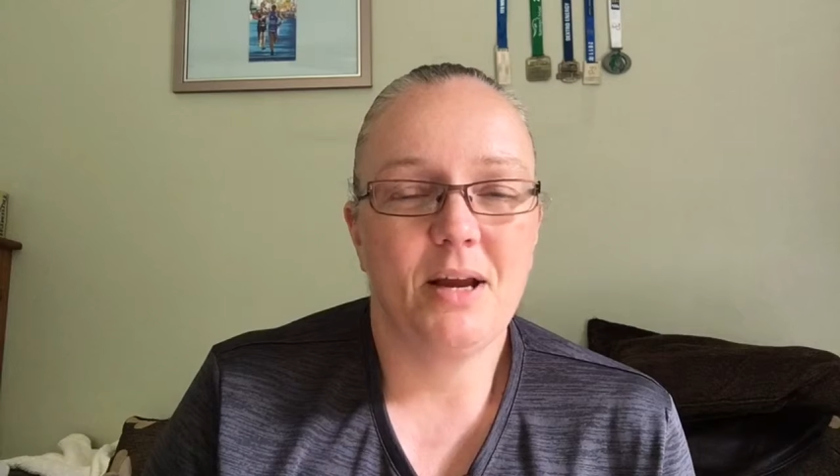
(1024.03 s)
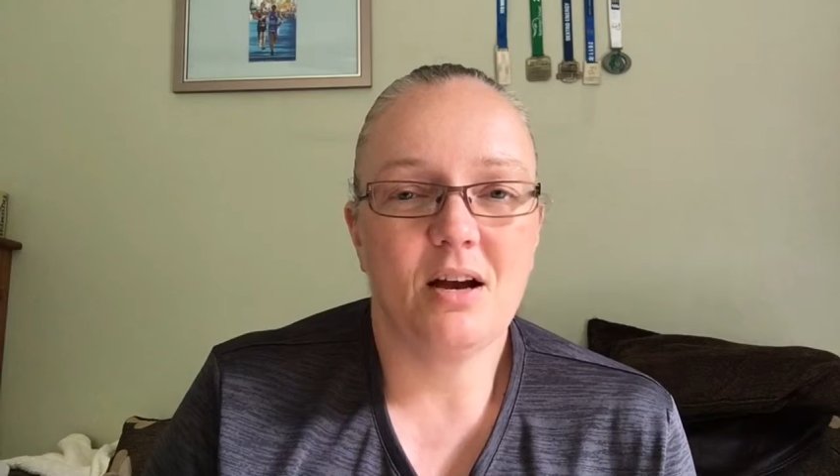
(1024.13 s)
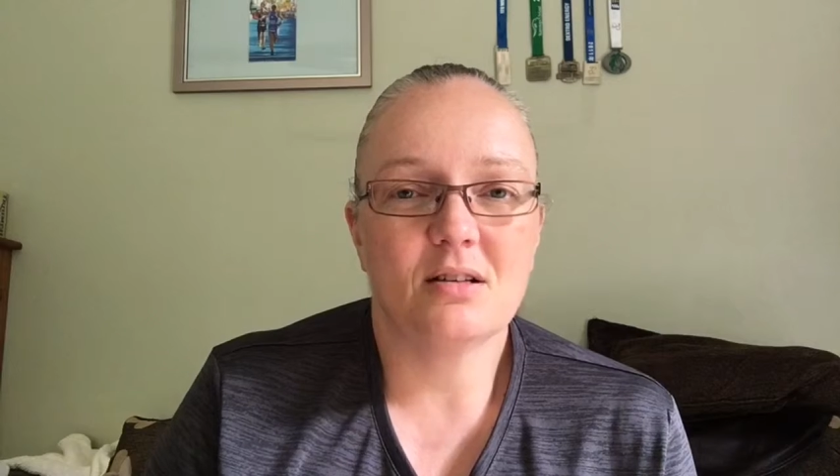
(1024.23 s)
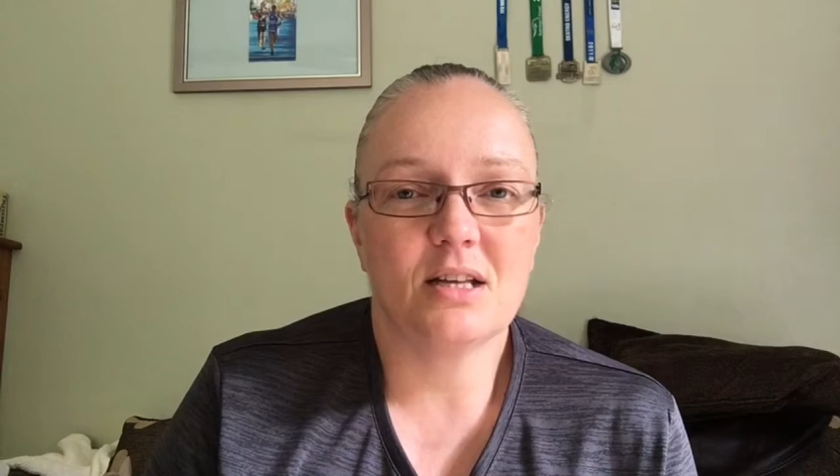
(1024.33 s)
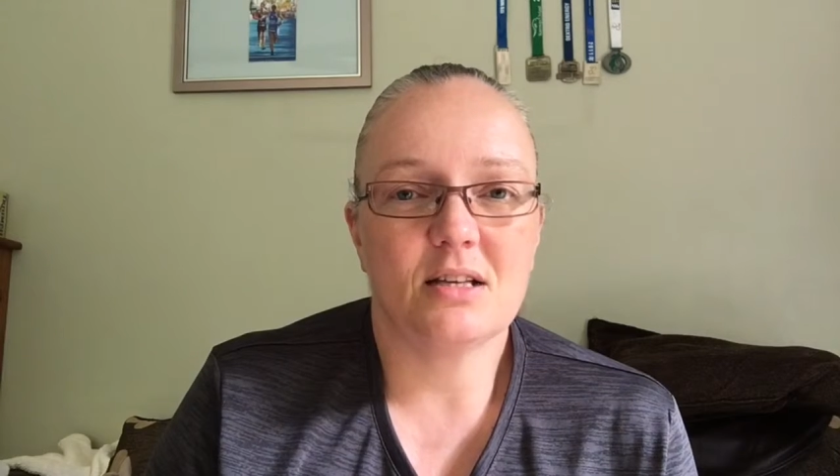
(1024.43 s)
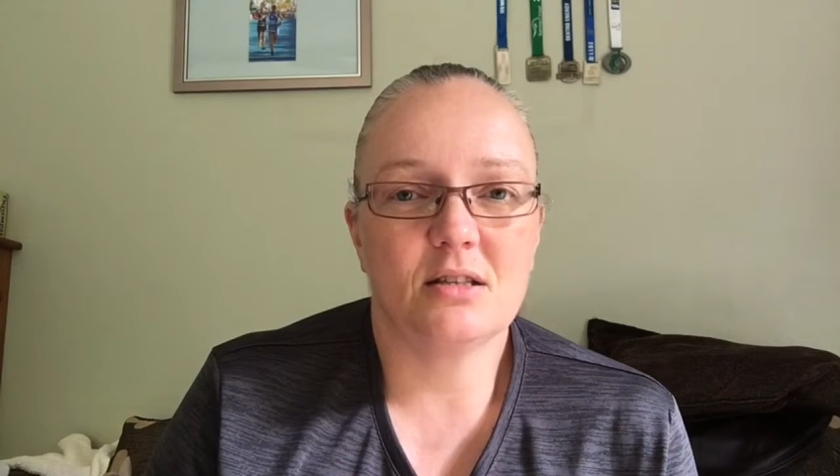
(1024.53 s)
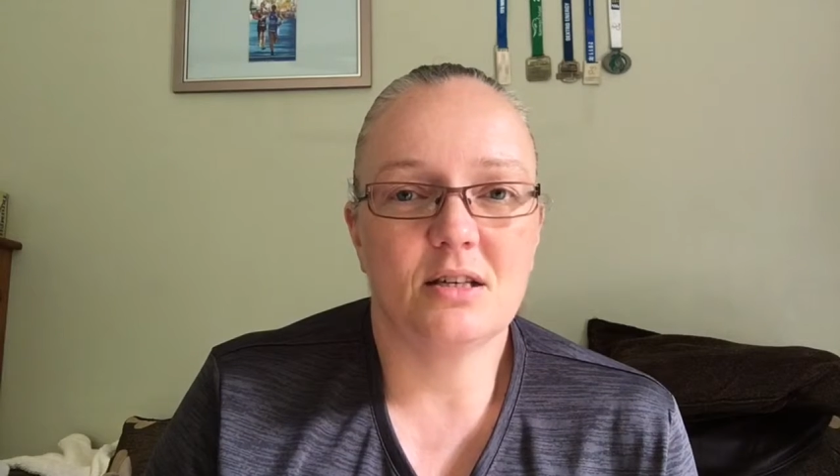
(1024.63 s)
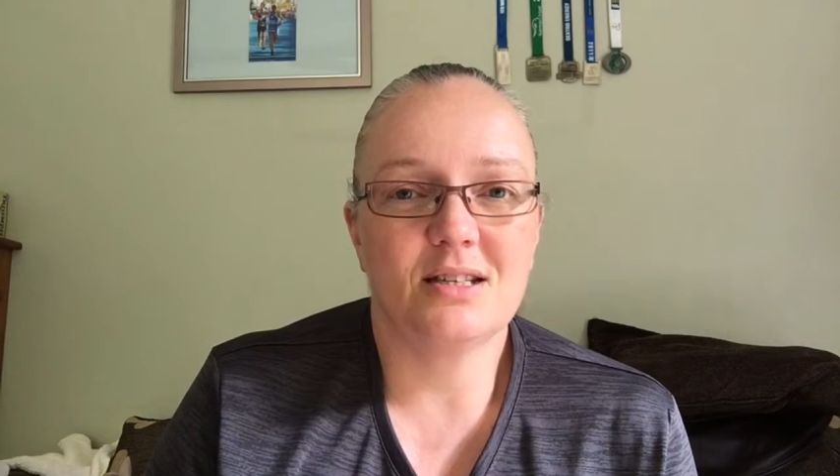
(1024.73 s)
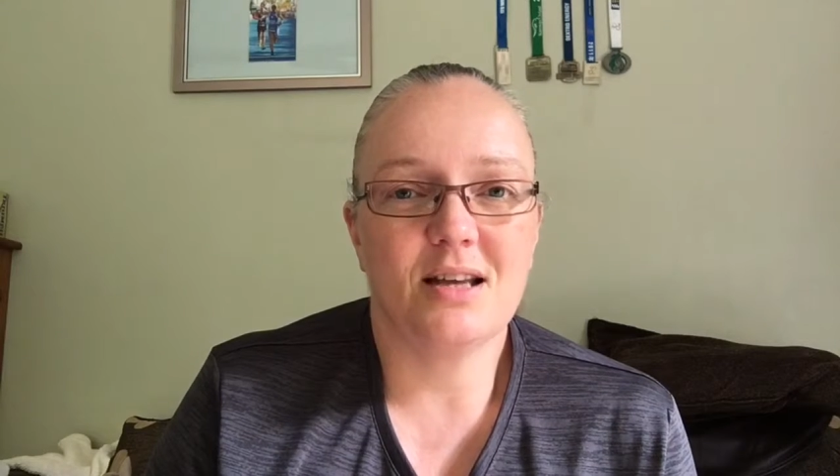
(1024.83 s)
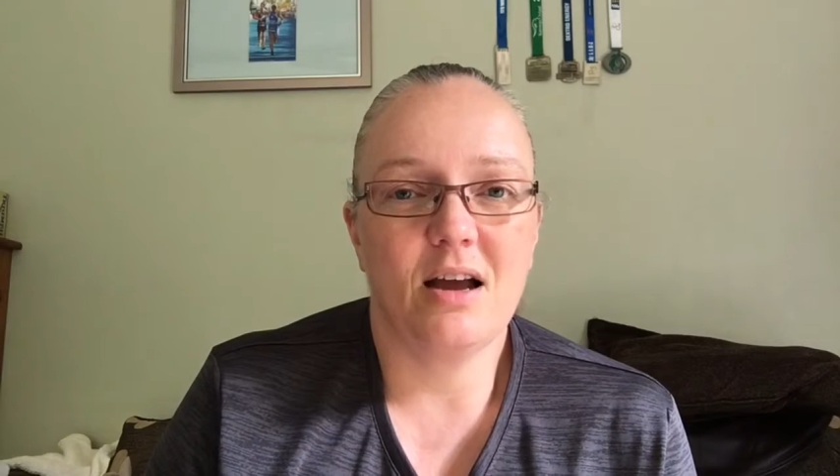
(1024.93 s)
because that's
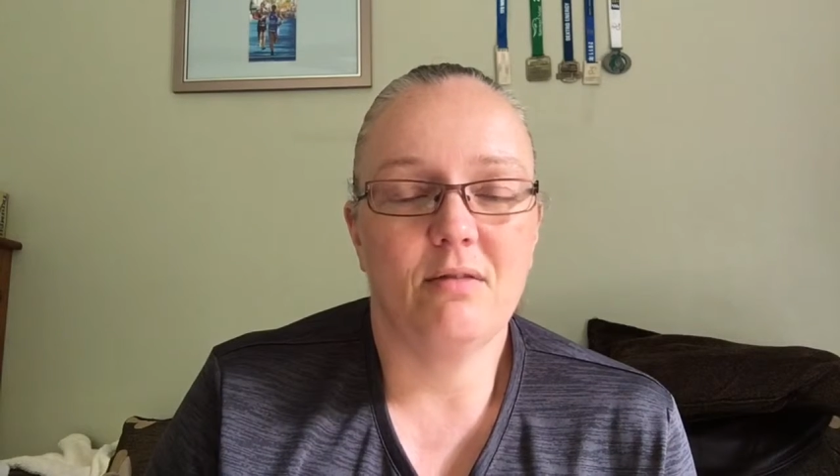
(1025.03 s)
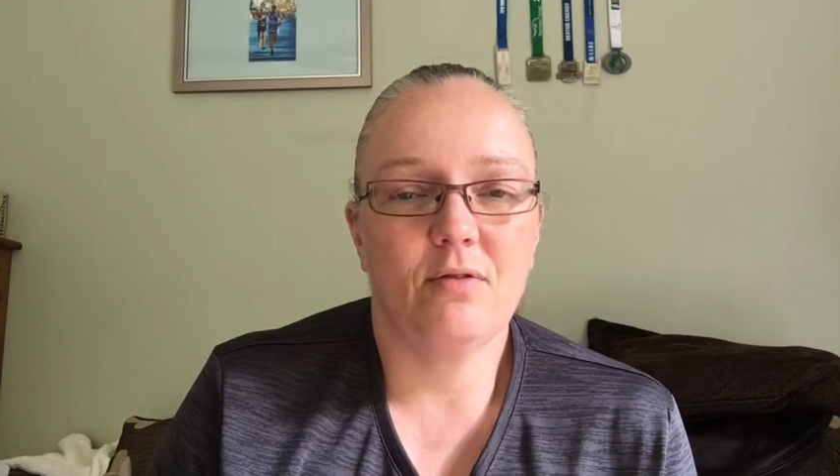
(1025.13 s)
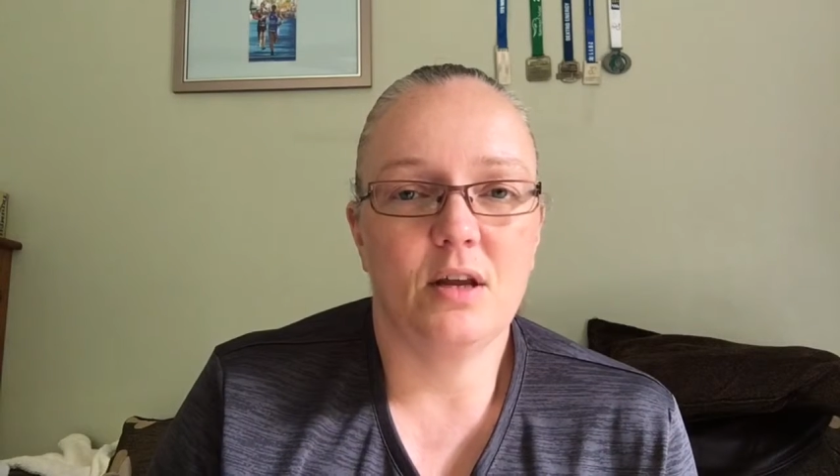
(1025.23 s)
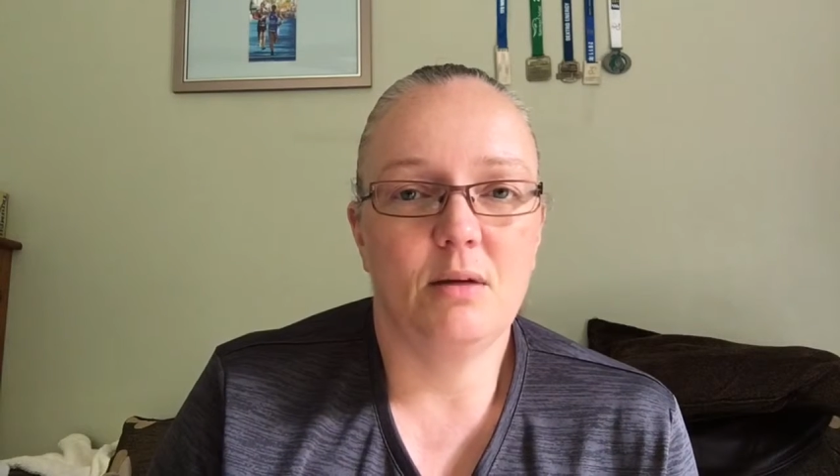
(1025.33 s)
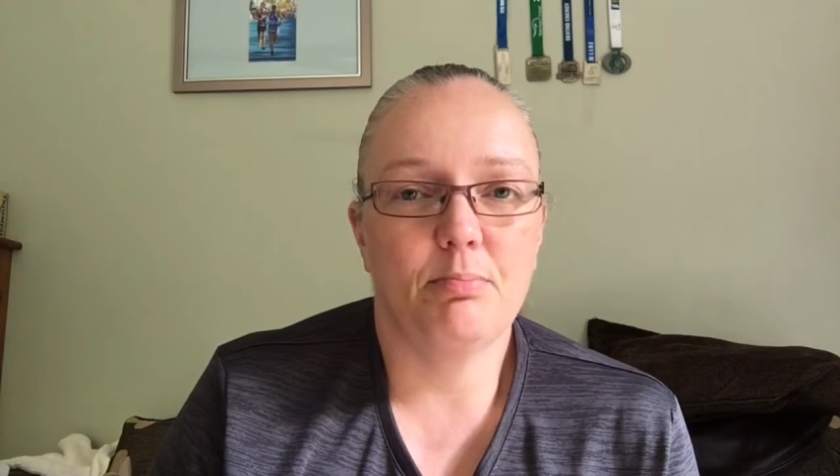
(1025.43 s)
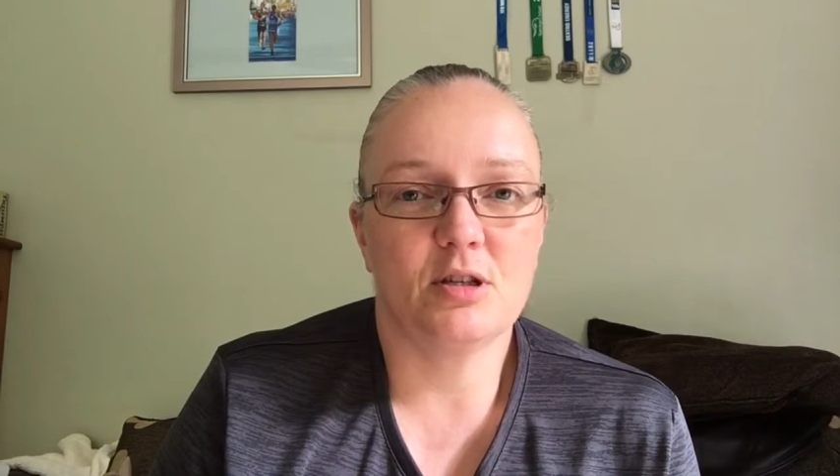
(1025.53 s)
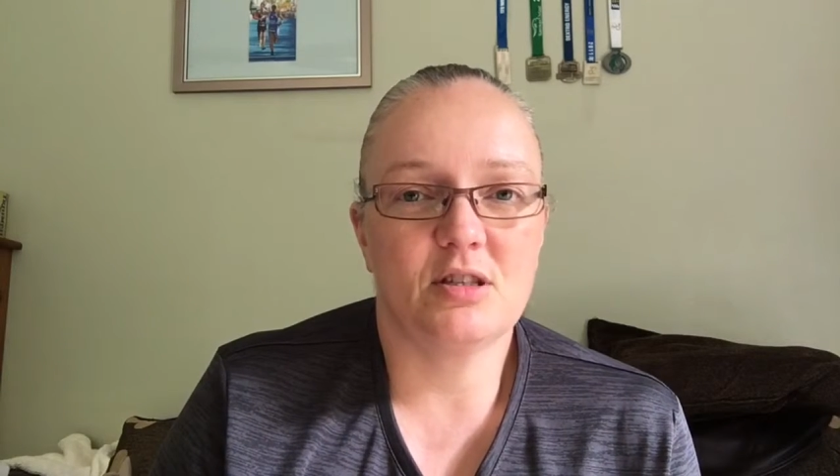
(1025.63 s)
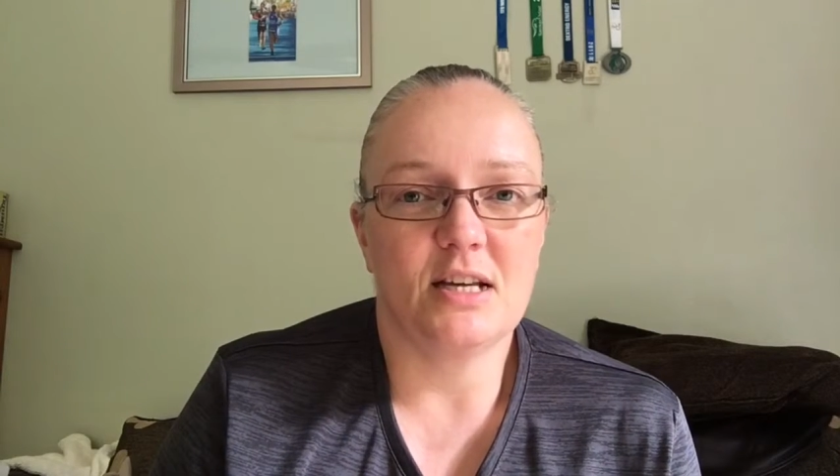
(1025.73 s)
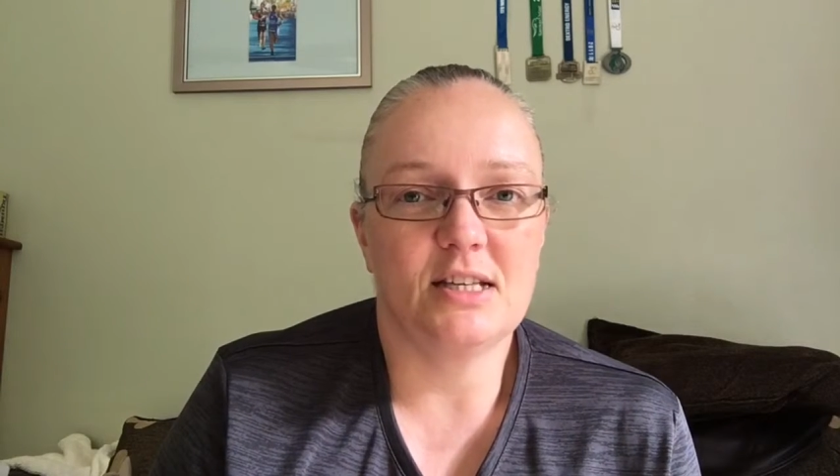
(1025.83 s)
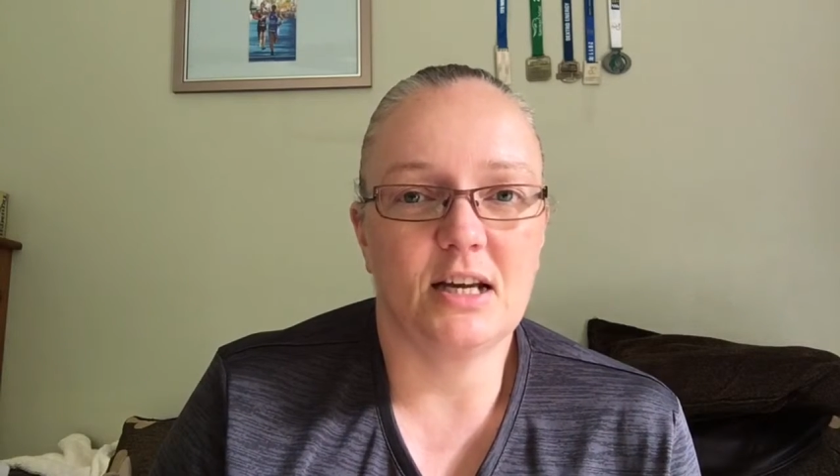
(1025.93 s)
the design of the
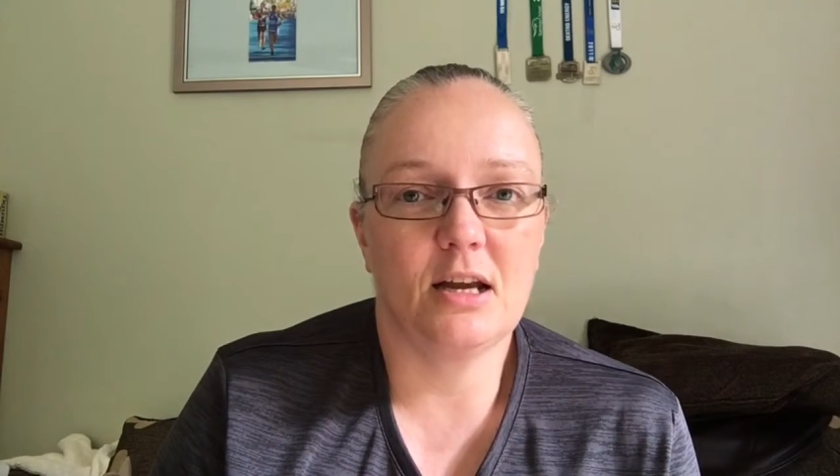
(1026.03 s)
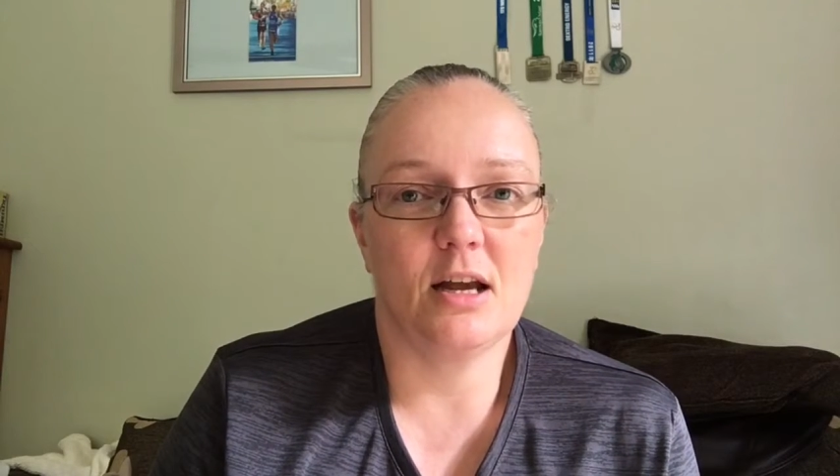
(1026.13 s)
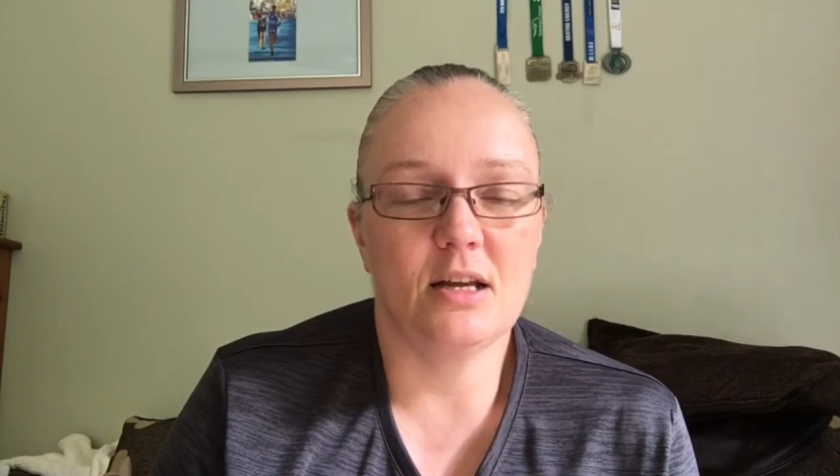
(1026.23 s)
prosthetic,